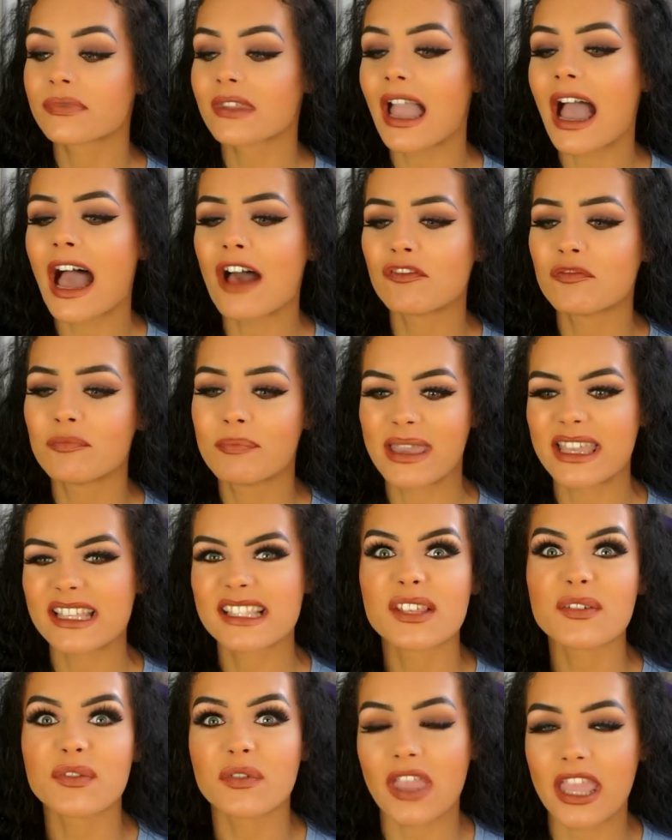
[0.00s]
have
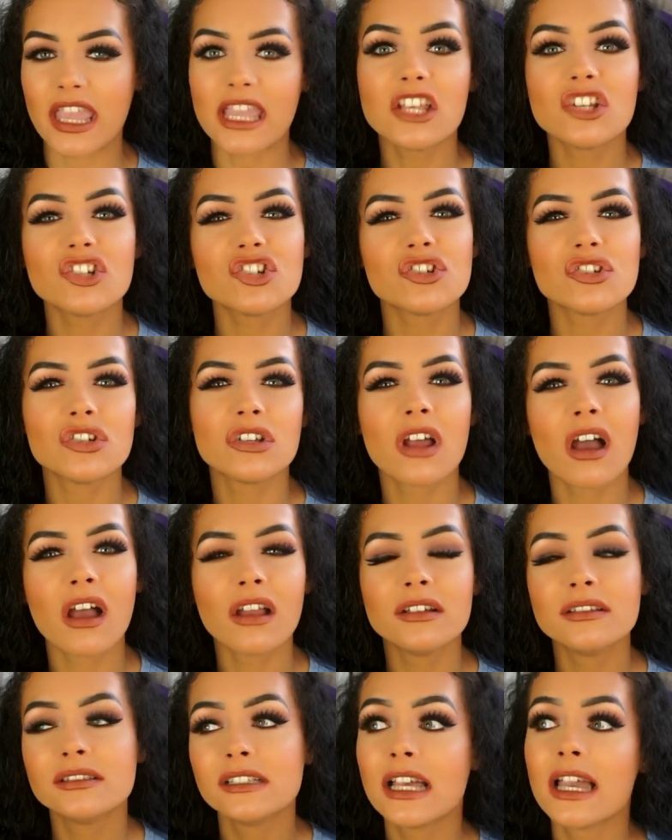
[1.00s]
bits of each, you know?